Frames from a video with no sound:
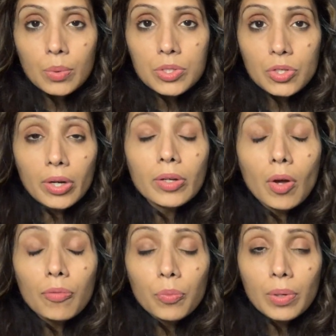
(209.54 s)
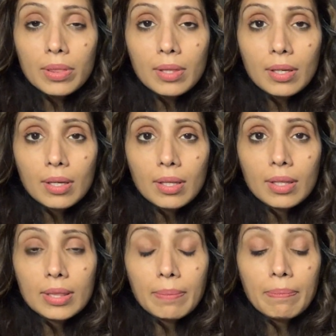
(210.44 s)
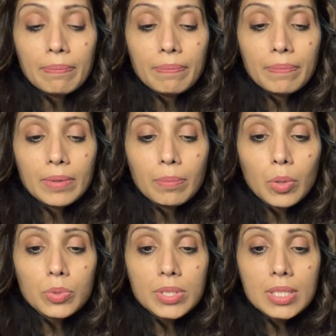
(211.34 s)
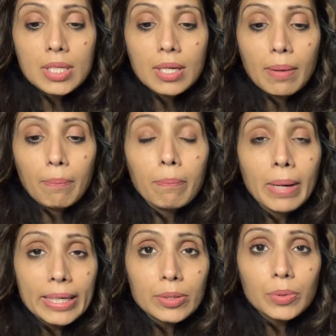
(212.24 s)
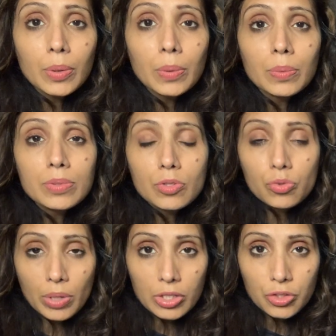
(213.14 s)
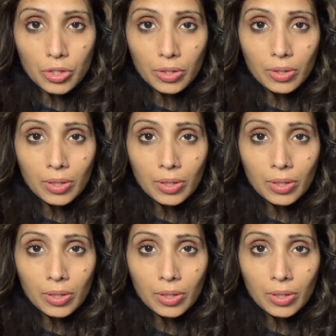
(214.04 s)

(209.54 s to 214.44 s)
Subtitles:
Starting off with the most microstructure,